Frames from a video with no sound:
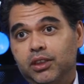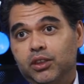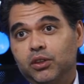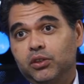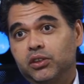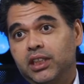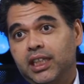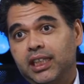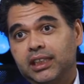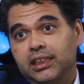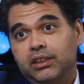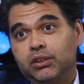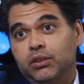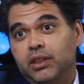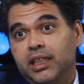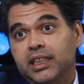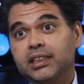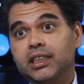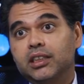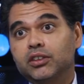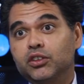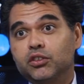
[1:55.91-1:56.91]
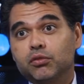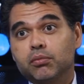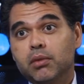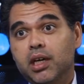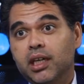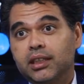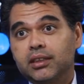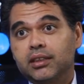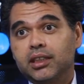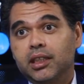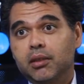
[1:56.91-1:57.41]
Because the actual essence of
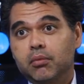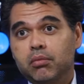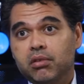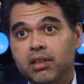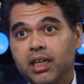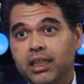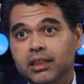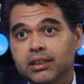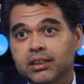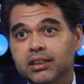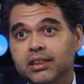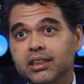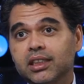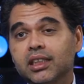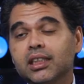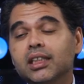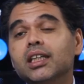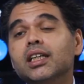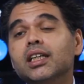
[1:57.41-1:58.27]
marketing and brands